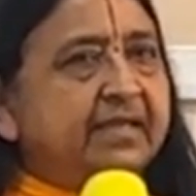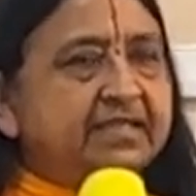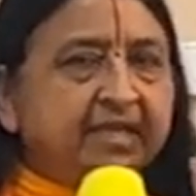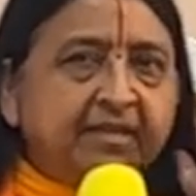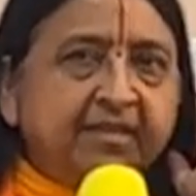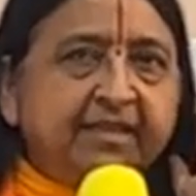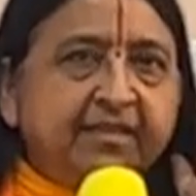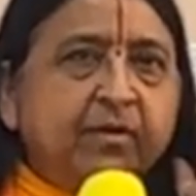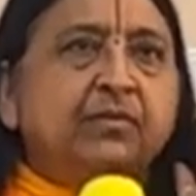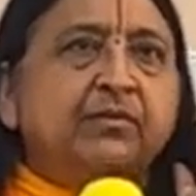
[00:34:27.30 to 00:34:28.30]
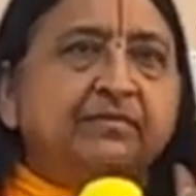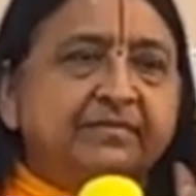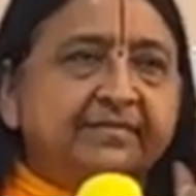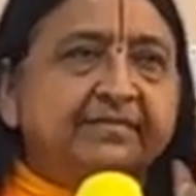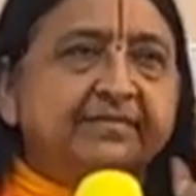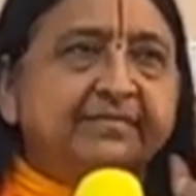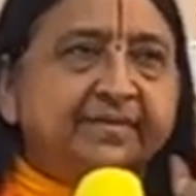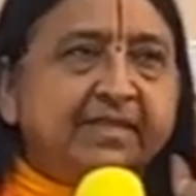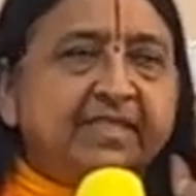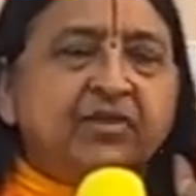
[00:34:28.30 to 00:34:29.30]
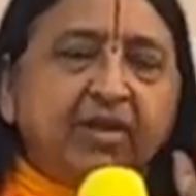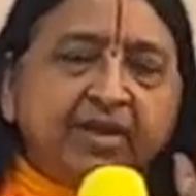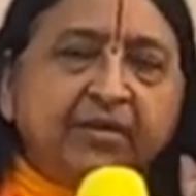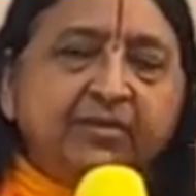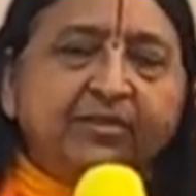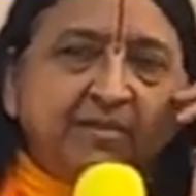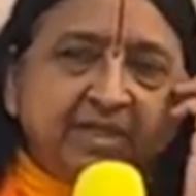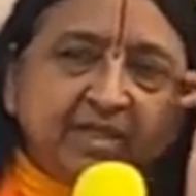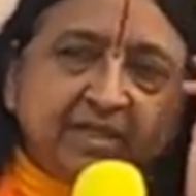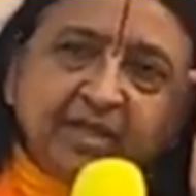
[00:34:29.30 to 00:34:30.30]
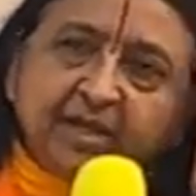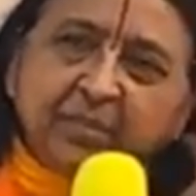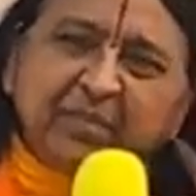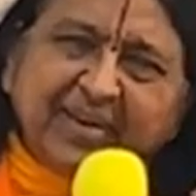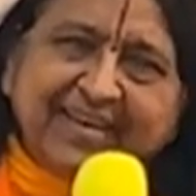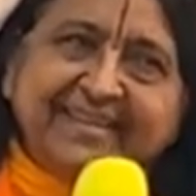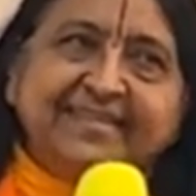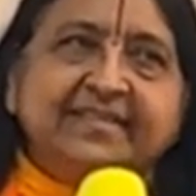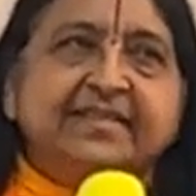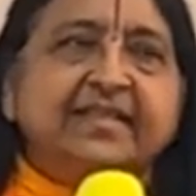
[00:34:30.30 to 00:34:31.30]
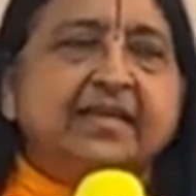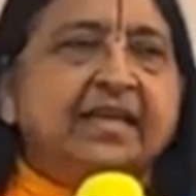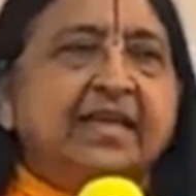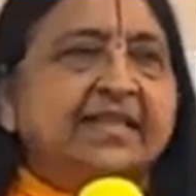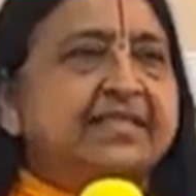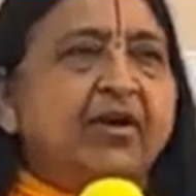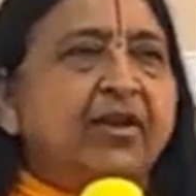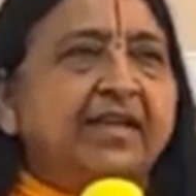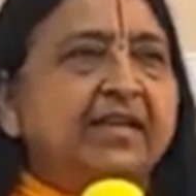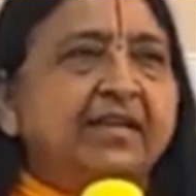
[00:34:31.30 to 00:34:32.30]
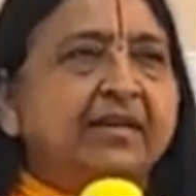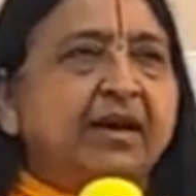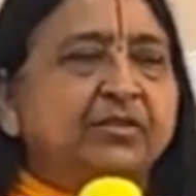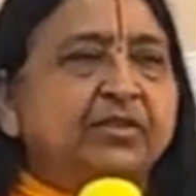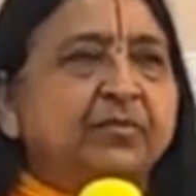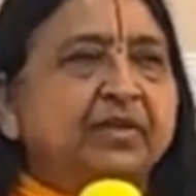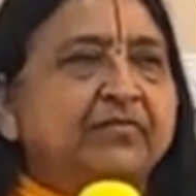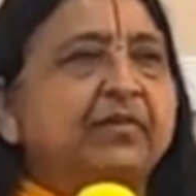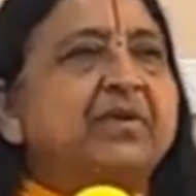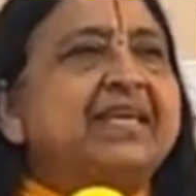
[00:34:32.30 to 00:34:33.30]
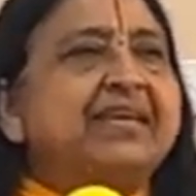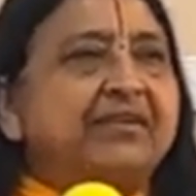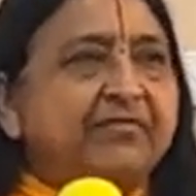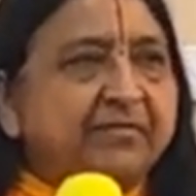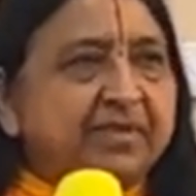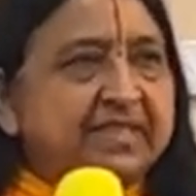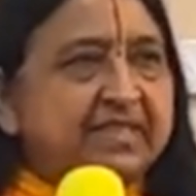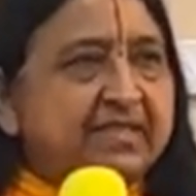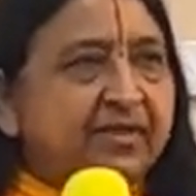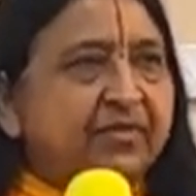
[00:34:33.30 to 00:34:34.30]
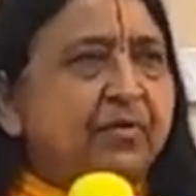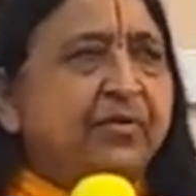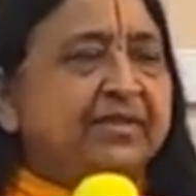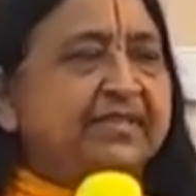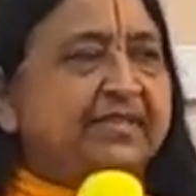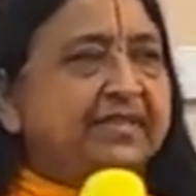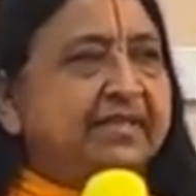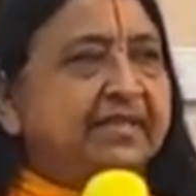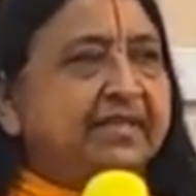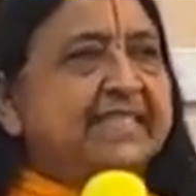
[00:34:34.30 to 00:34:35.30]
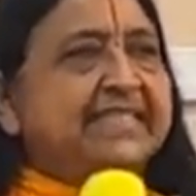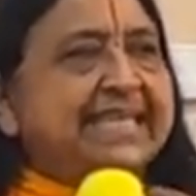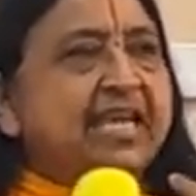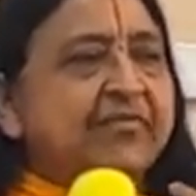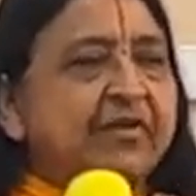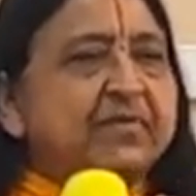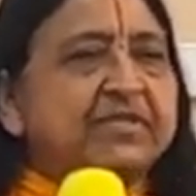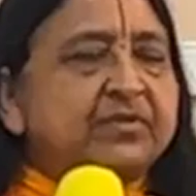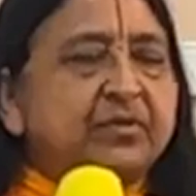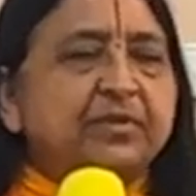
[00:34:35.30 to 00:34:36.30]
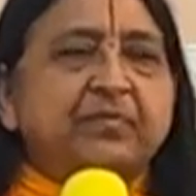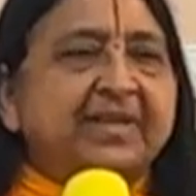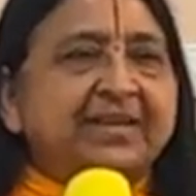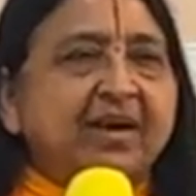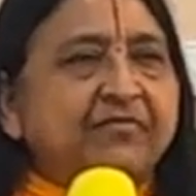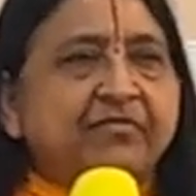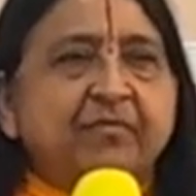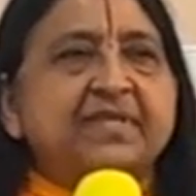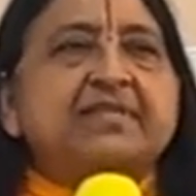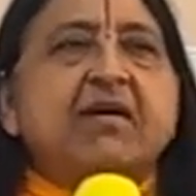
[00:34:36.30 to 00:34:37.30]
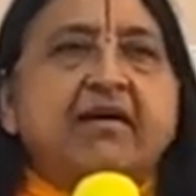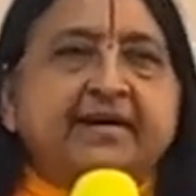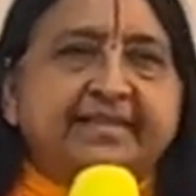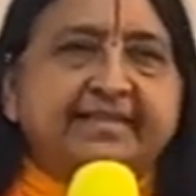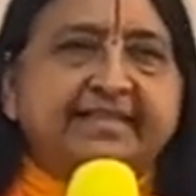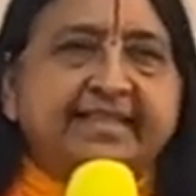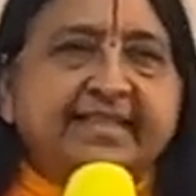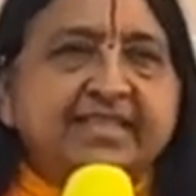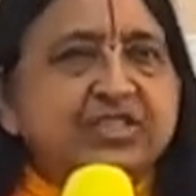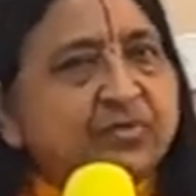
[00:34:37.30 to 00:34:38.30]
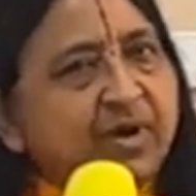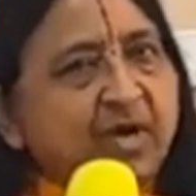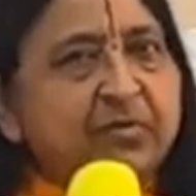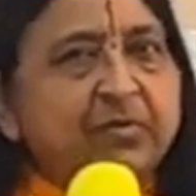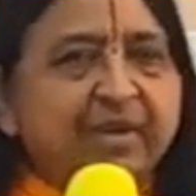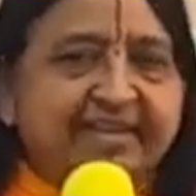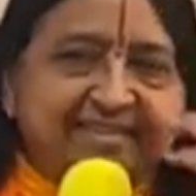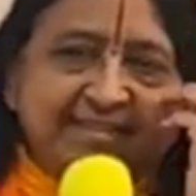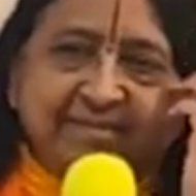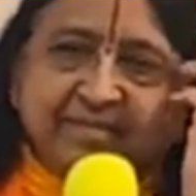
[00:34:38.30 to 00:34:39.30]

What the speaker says: He's alerted. Oh, he's calling out to me. But he's calling out to me from here, from his throat. He's singing from his throat, but not from his heart. So I will wait.